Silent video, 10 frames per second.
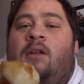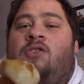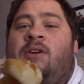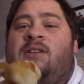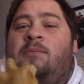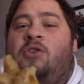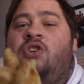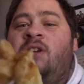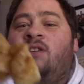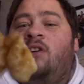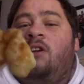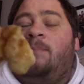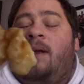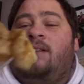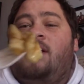Let's try some cheese curds
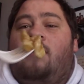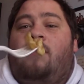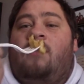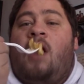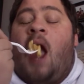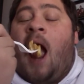by itself.